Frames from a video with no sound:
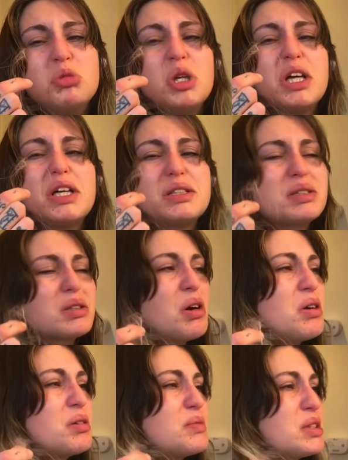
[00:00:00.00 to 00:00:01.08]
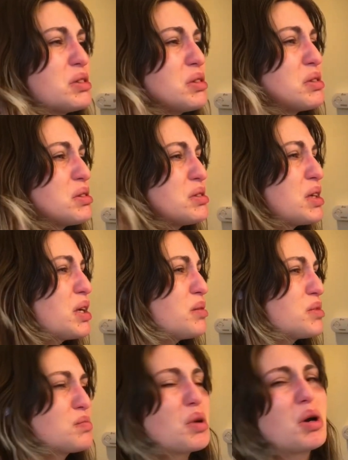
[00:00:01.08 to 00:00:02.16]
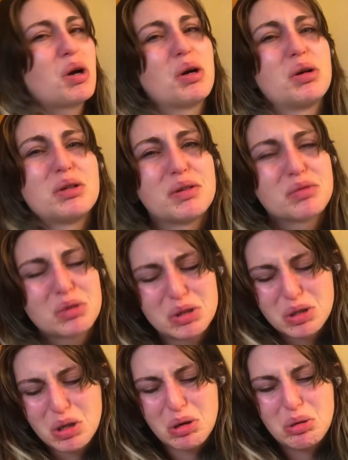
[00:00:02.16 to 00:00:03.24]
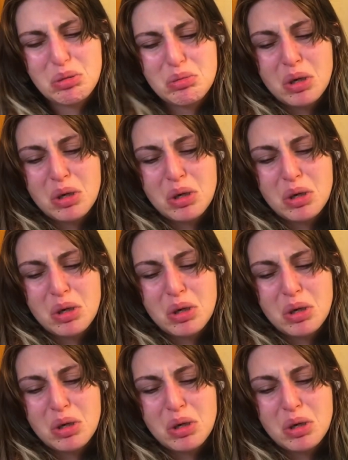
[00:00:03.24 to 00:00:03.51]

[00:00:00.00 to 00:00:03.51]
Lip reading: It's got me to the same spot every time.